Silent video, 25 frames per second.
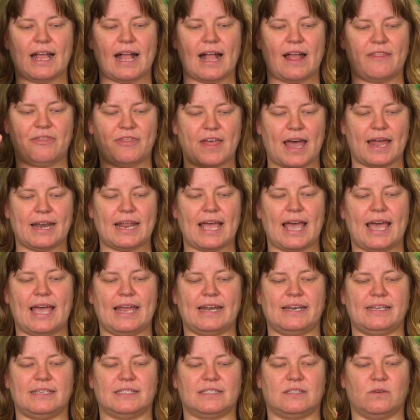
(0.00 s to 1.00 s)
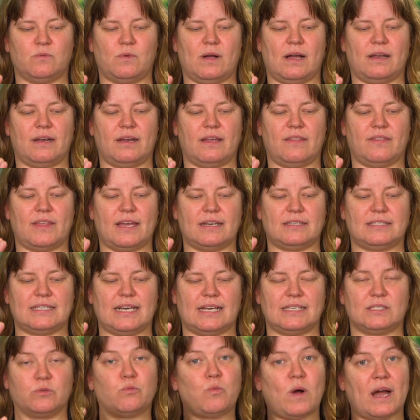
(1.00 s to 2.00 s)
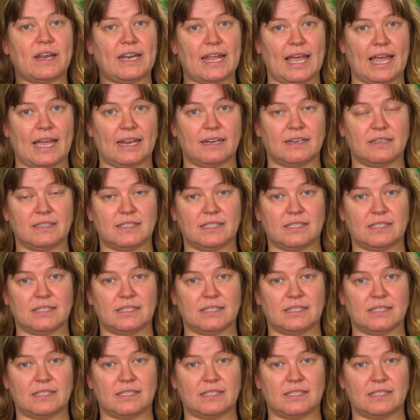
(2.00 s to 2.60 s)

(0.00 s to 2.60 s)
and that hand is the one that does one-handed